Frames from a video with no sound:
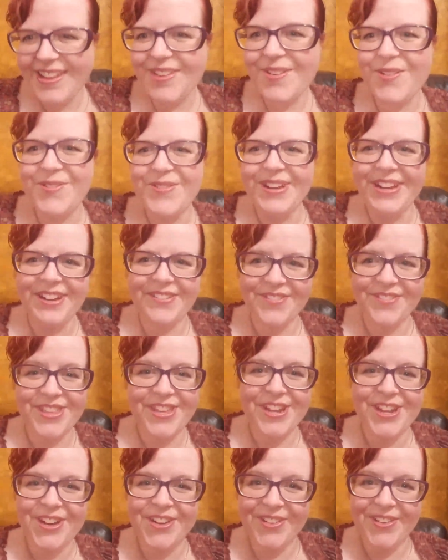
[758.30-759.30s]
Whatever
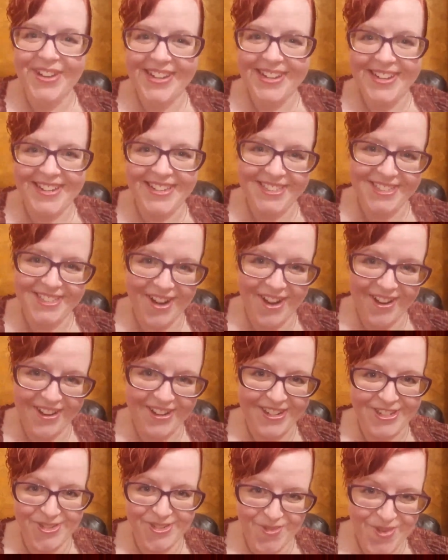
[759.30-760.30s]
the ingredients are
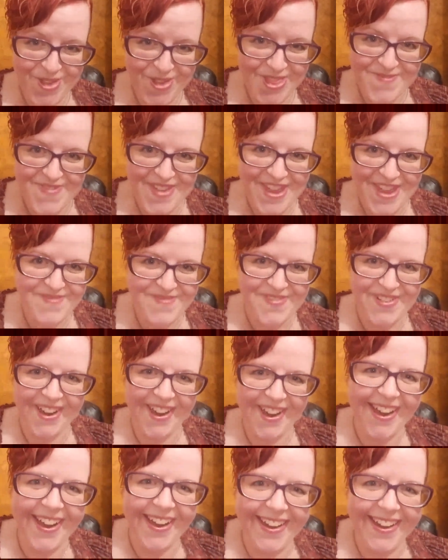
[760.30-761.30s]
in toilet
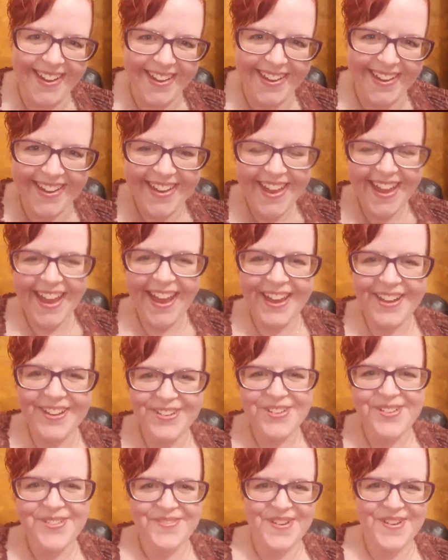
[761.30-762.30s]
paper. I don't
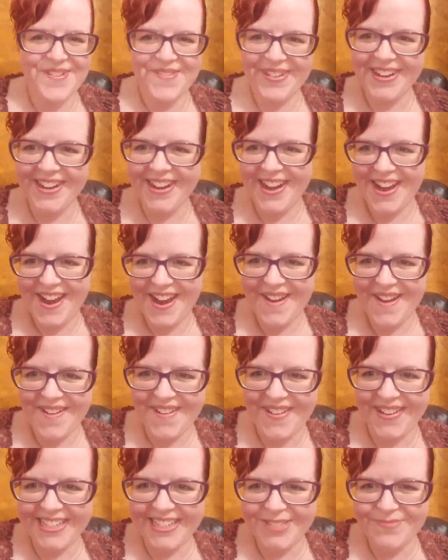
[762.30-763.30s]
know if I want to
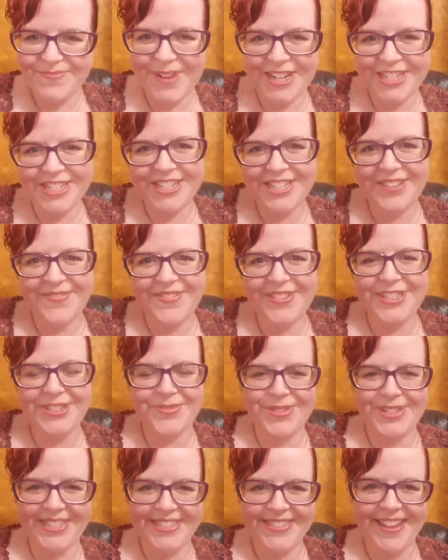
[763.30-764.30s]
know, especially if it's
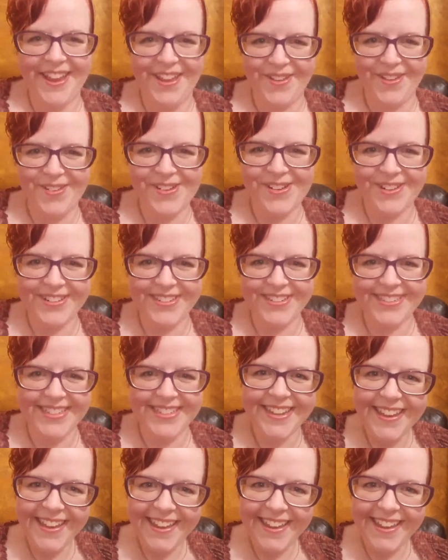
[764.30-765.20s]
recycled.